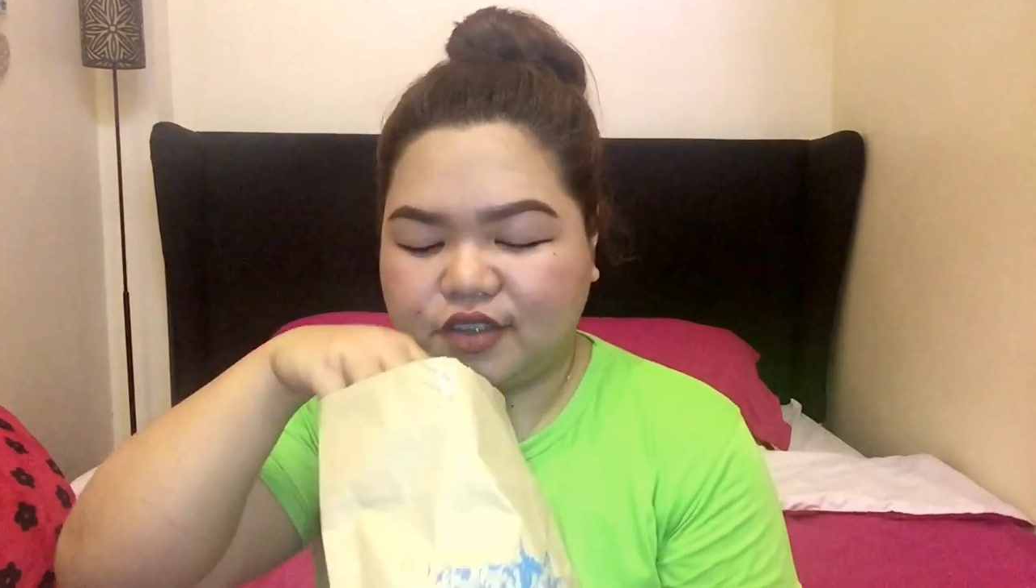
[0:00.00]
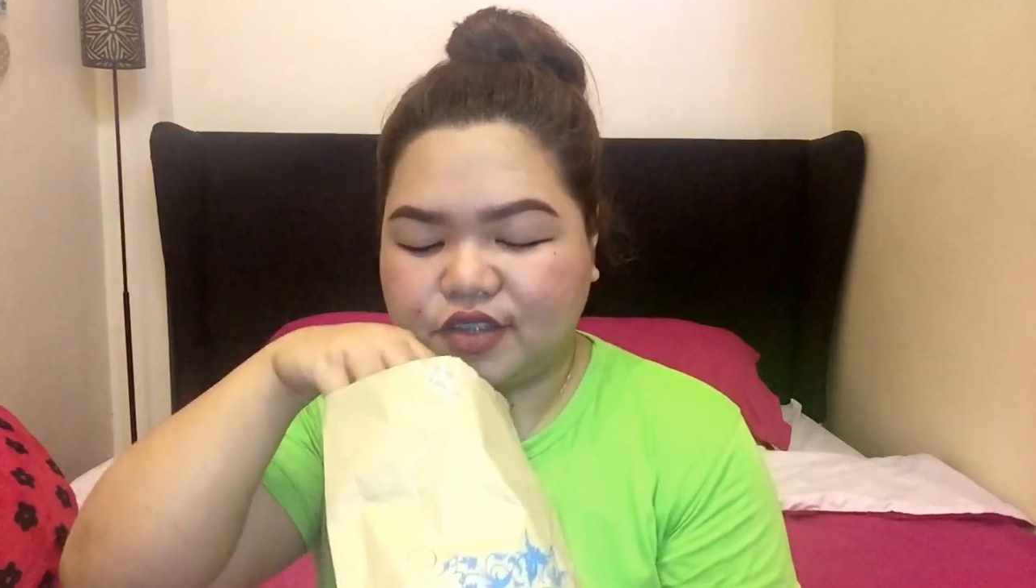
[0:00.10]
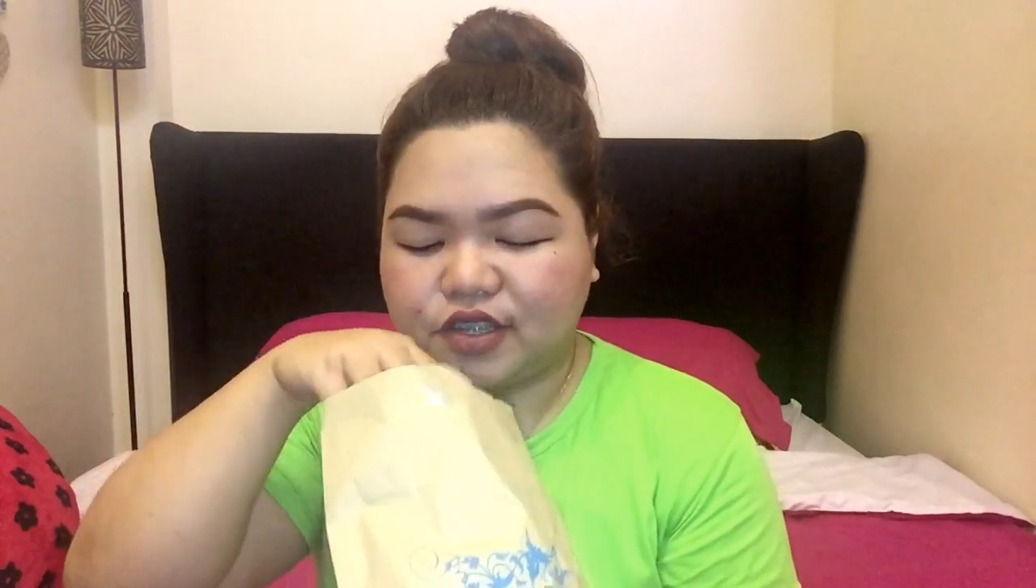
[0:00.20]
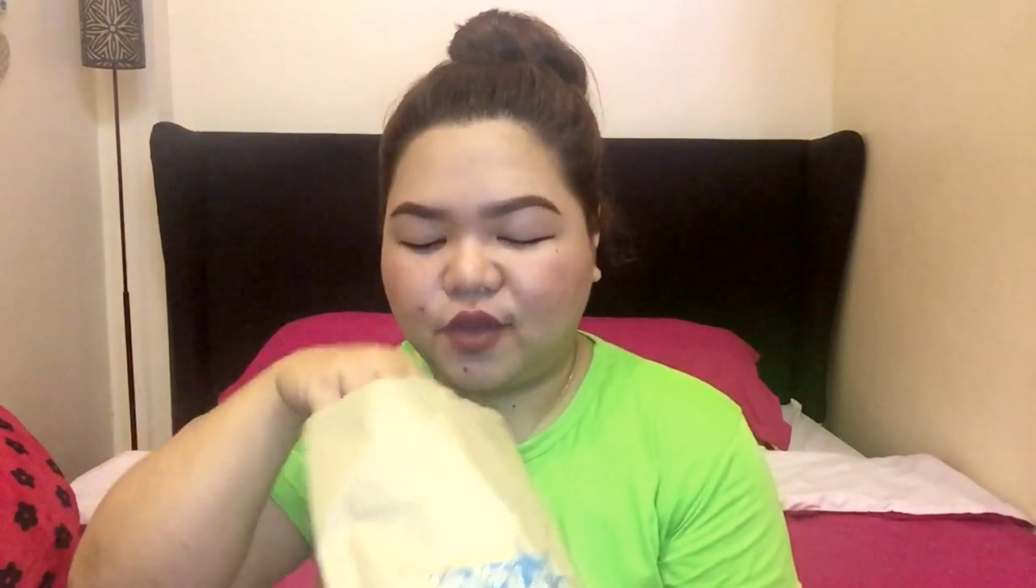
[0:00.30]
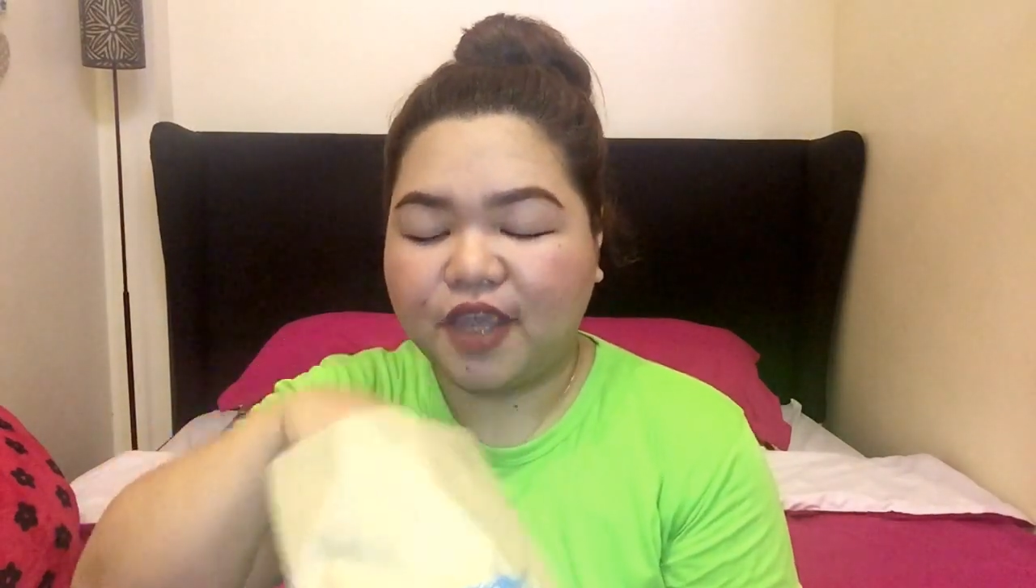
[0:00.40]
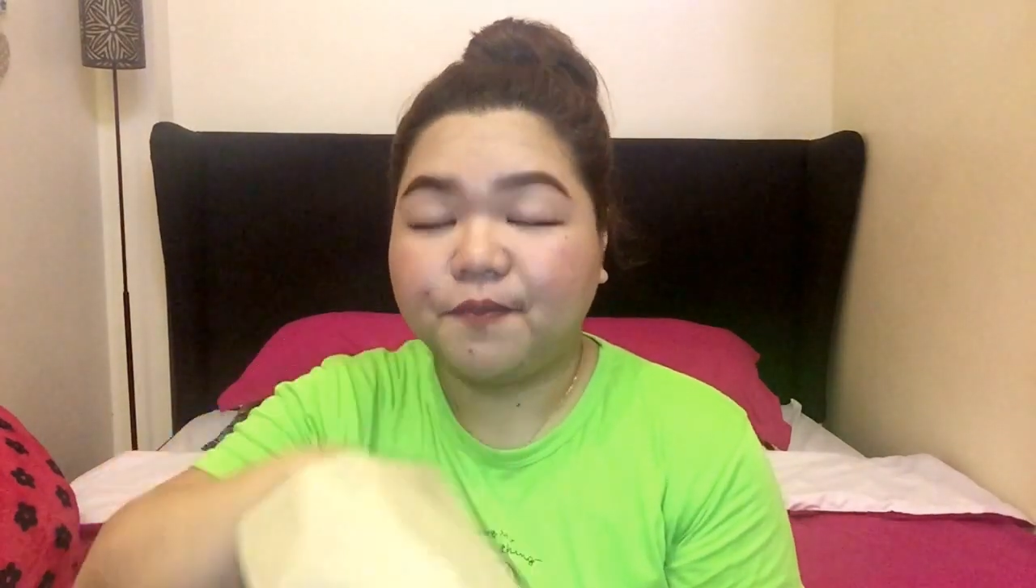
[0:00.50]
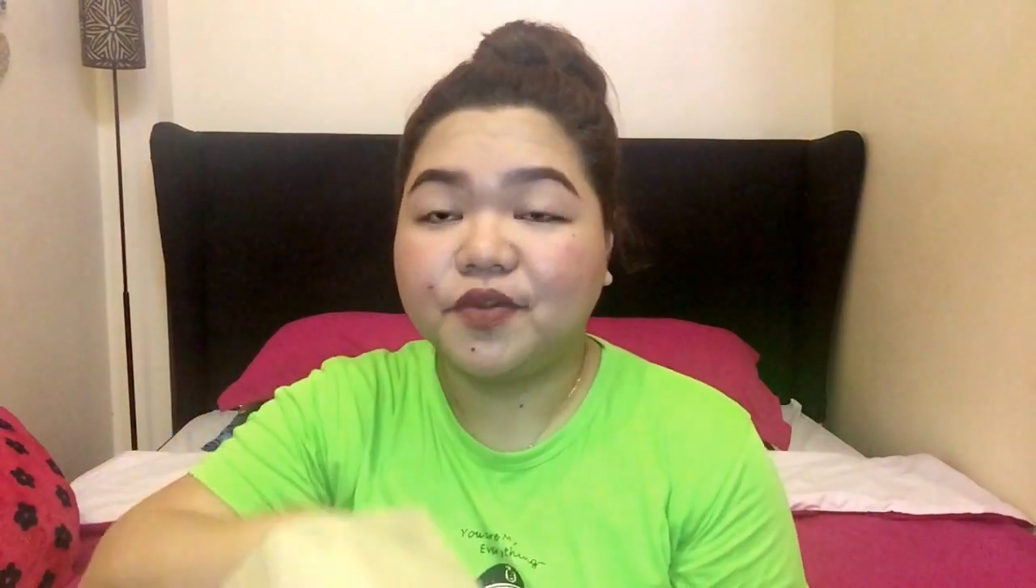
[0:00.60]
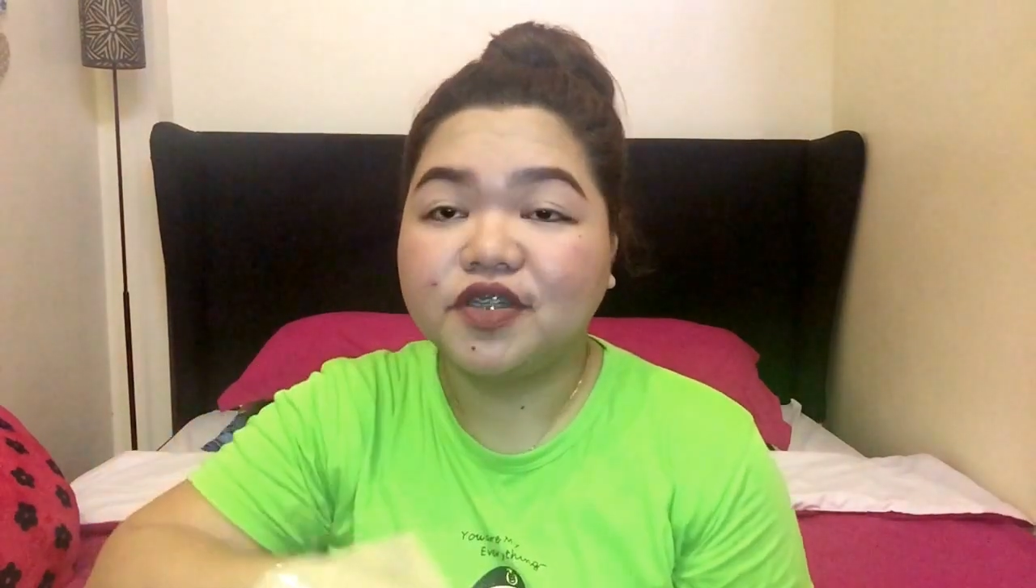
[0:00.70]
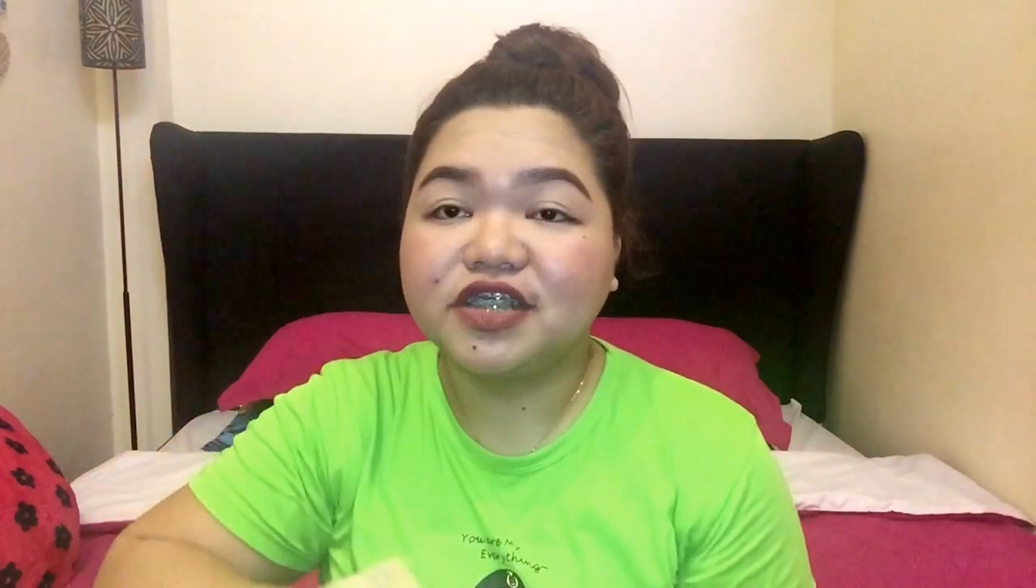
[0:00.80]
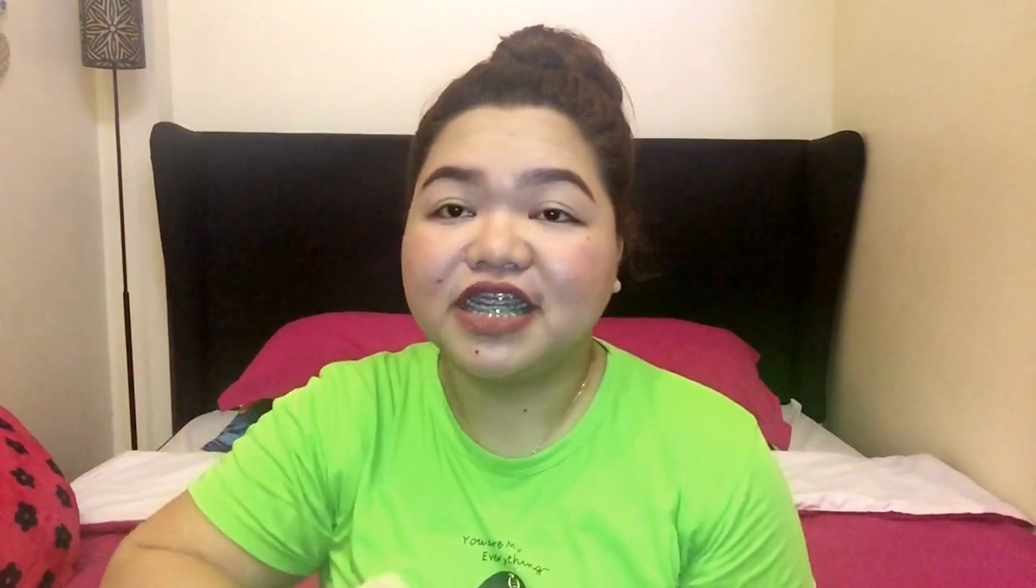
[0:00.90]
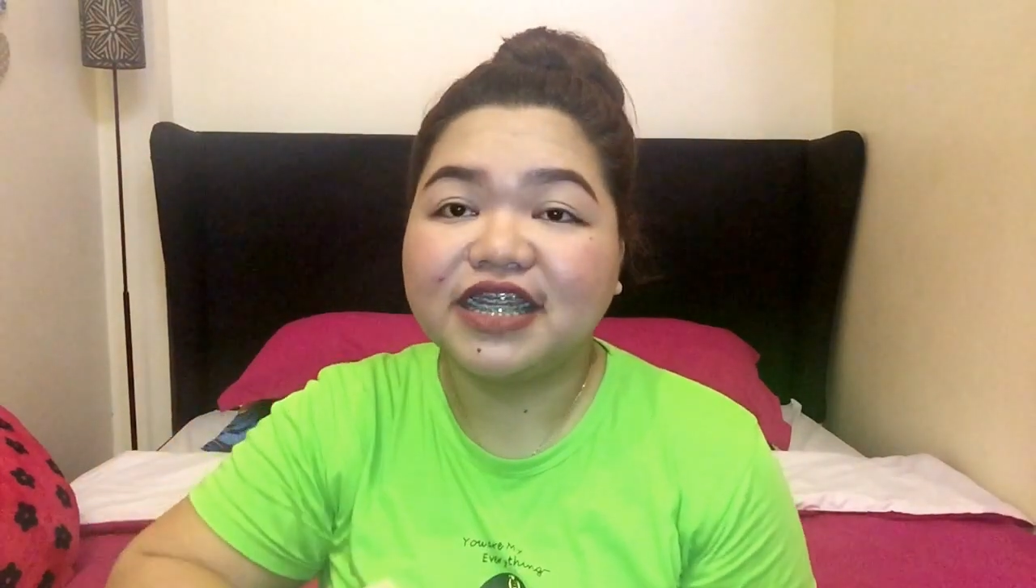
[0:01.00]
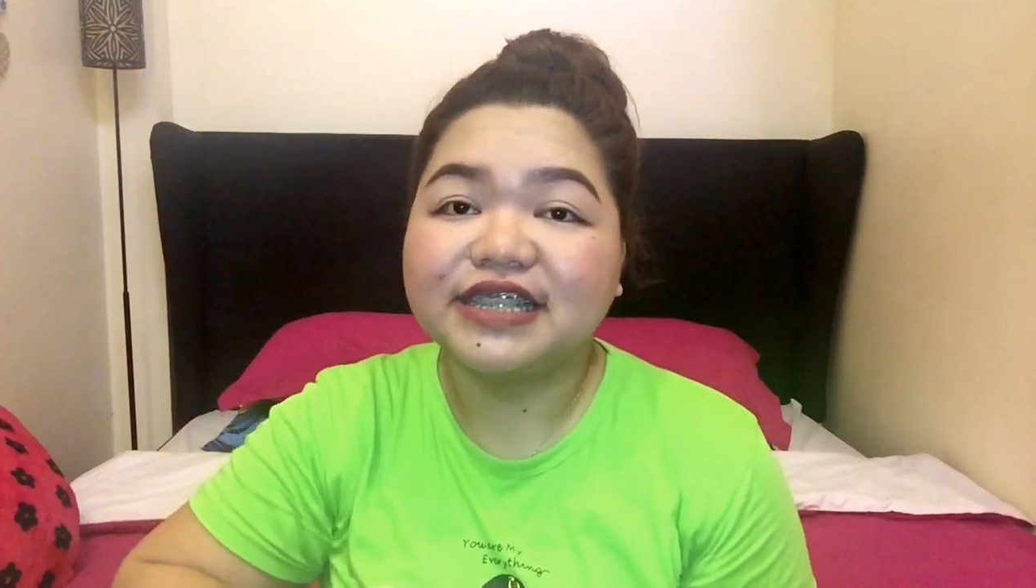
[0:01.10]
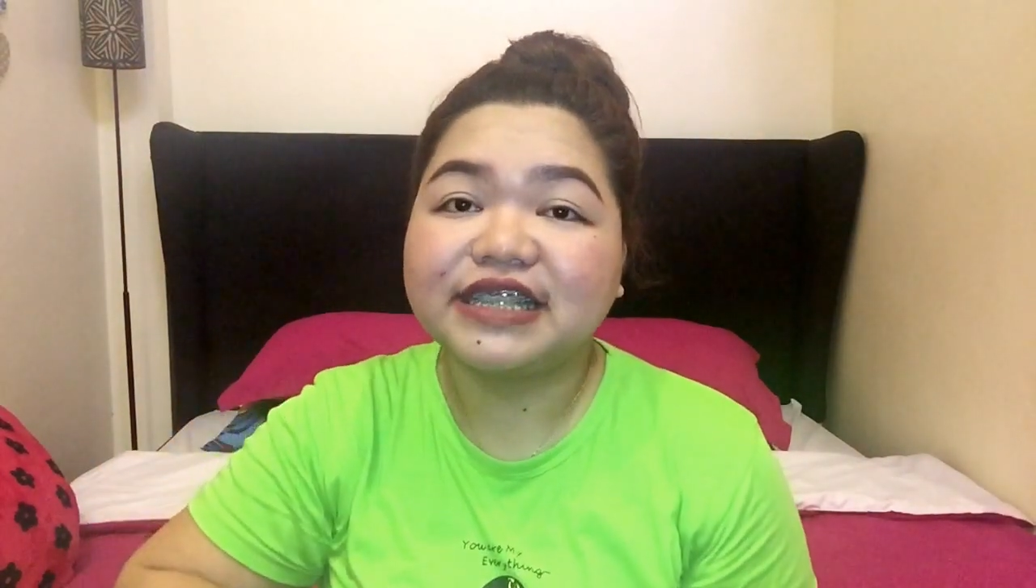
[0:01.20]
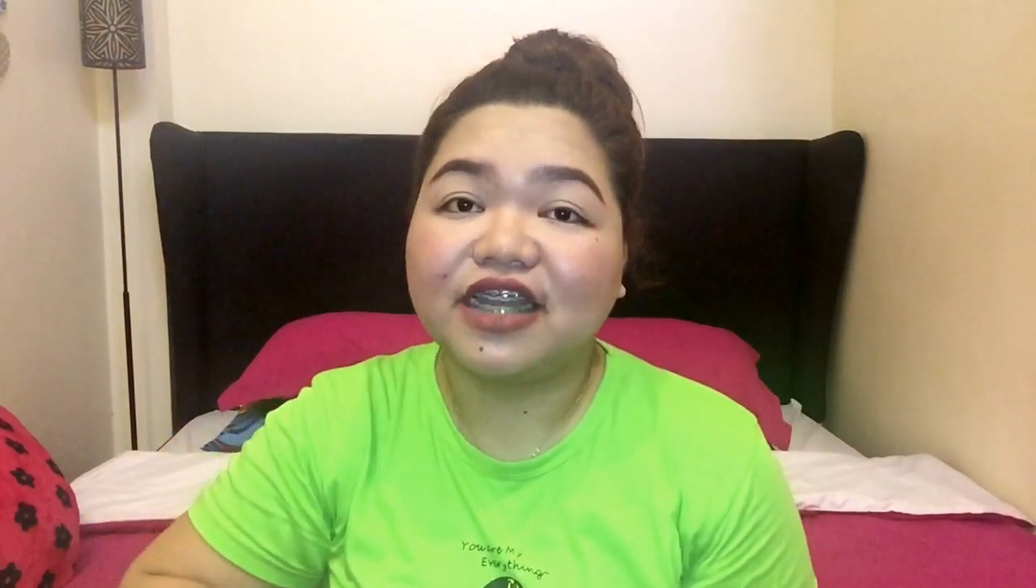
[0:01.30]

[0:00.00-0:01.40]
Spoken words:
So, I purchased